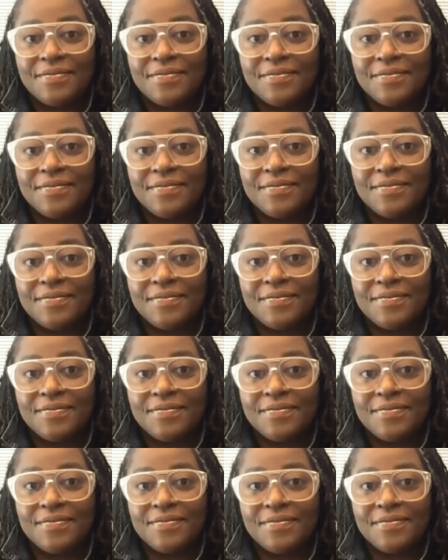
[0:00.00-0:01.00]

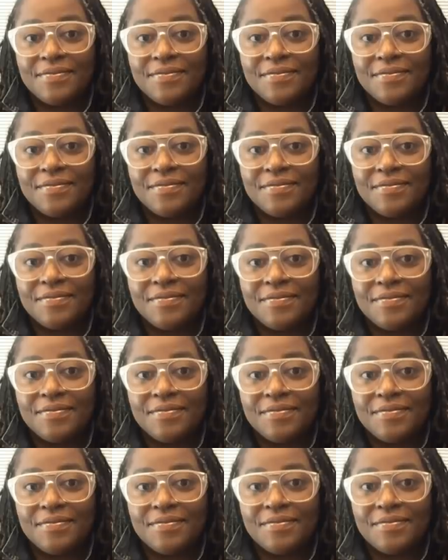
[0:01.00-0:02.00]

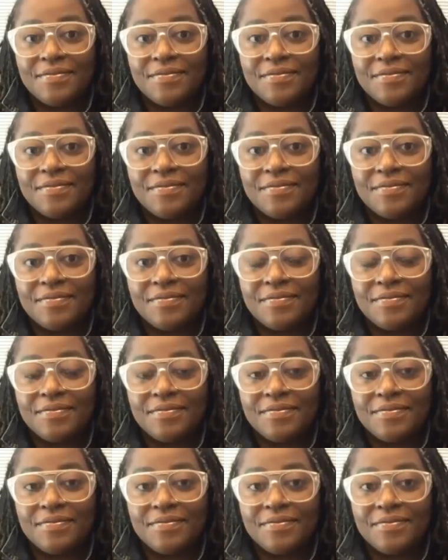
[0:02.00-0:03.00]

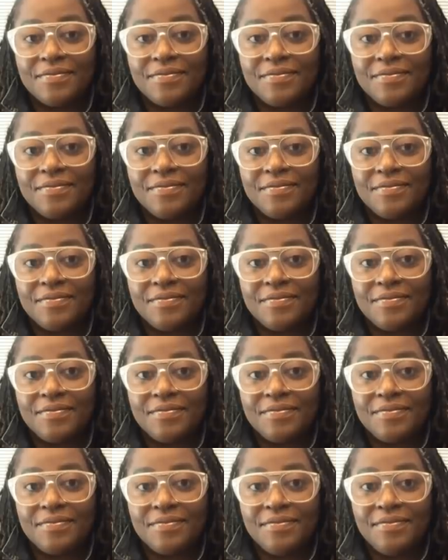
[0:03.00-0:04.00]

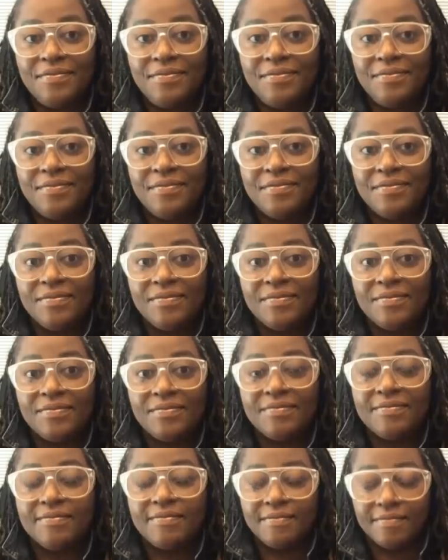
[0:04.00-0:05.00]

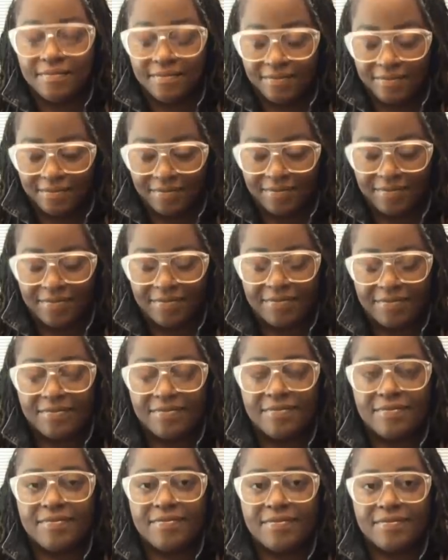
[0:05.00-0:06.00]

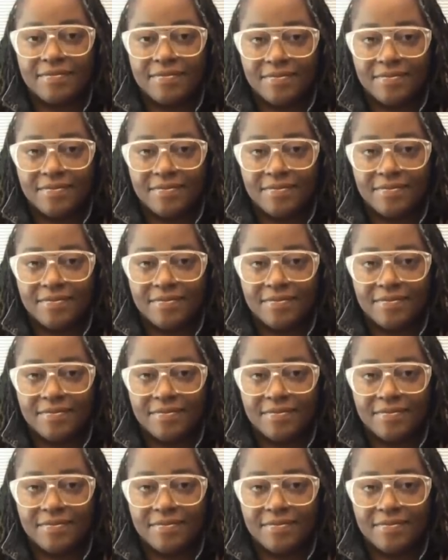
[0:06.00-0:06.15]
No words are spoken by the person on screen.